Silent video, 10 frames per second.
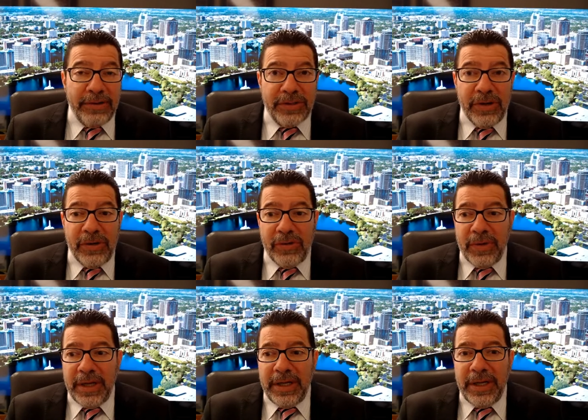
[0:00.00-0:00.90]

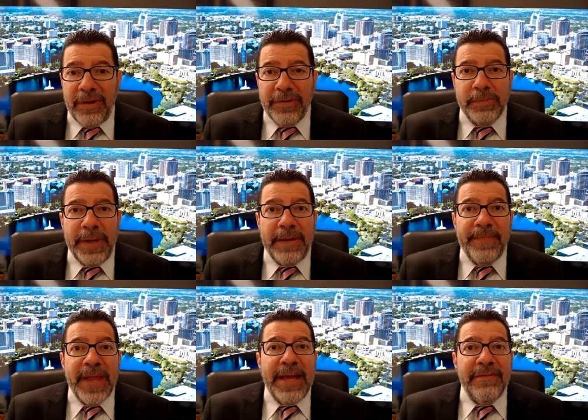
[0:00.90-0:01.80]
So, you know, there's been
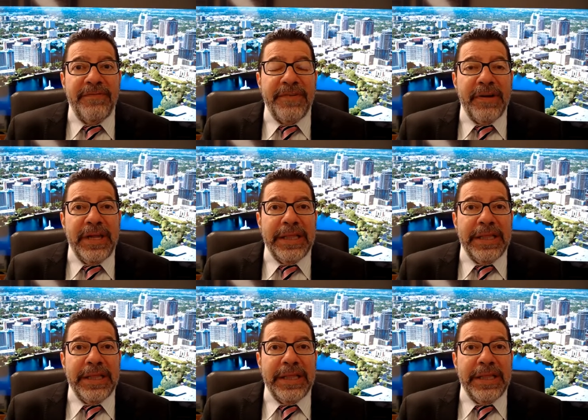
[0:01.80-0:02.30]
very